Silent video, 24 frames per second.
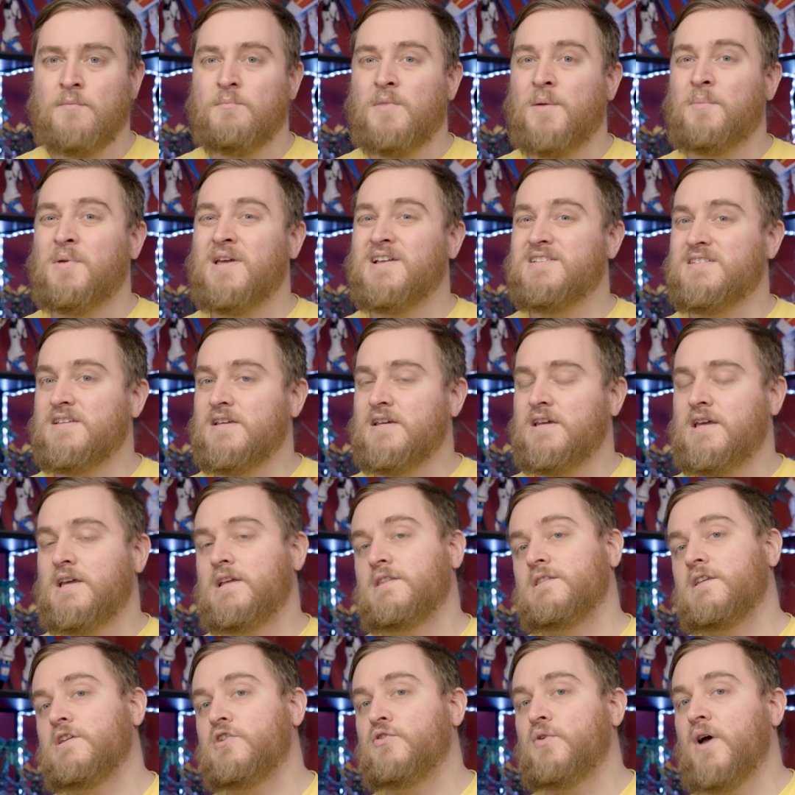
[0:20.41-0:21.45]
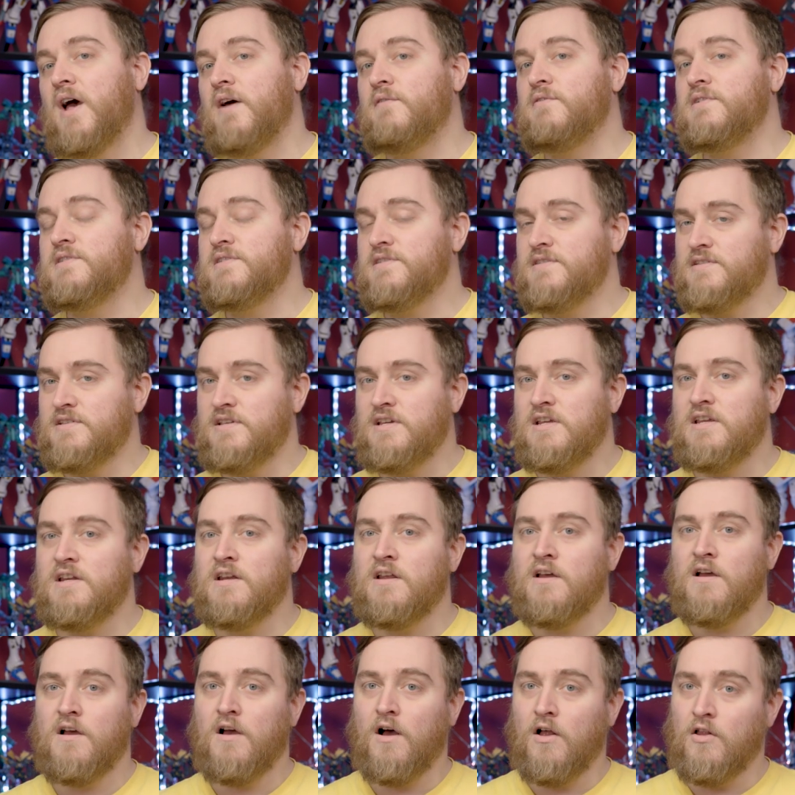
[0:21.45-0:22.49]
maybe it's a kit that you haven't
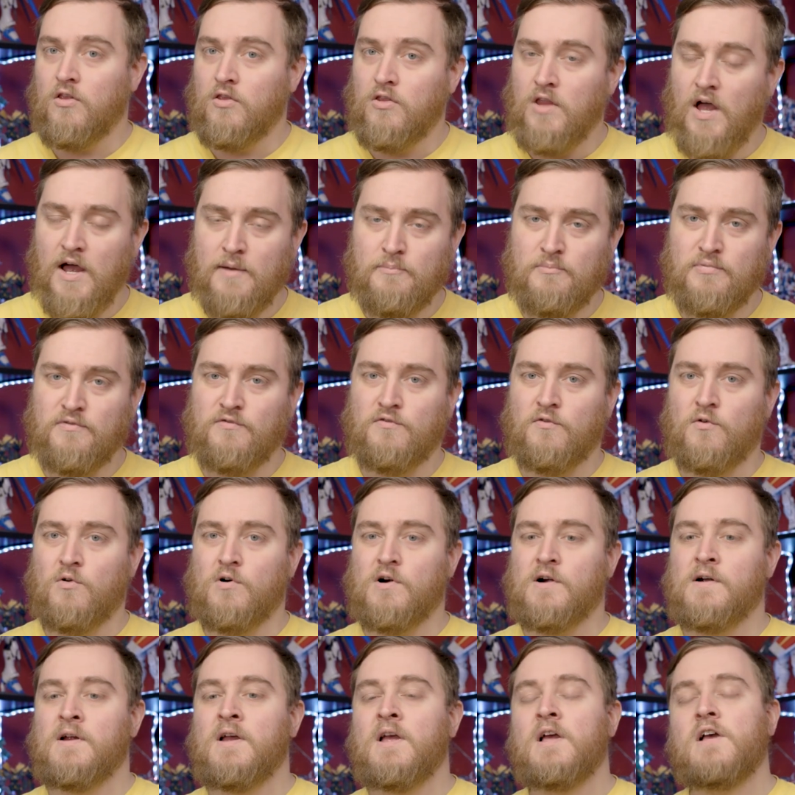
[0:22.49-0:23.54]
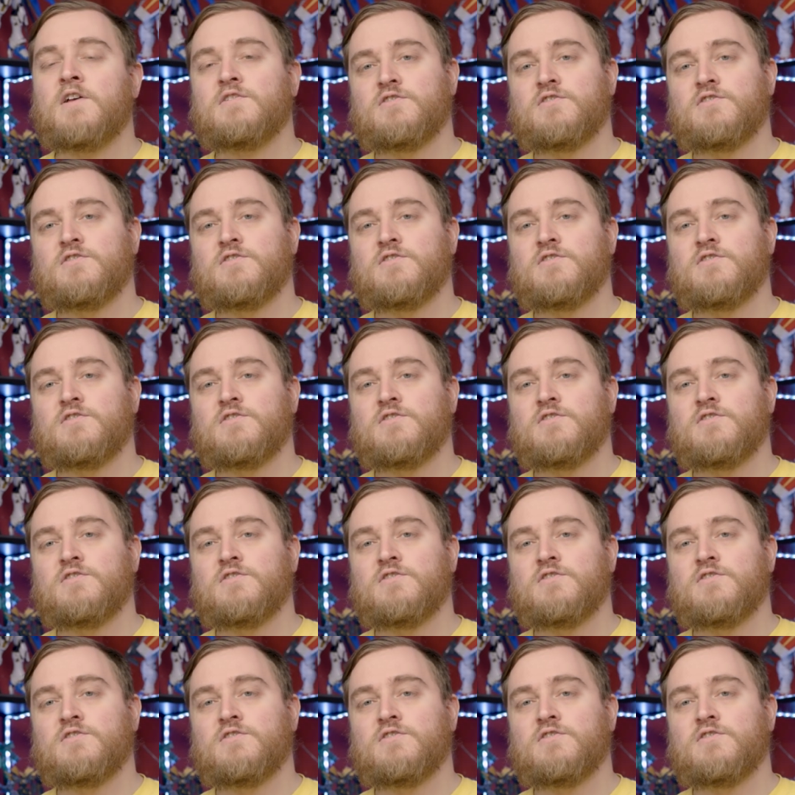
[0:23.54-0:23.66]
seen a lot before,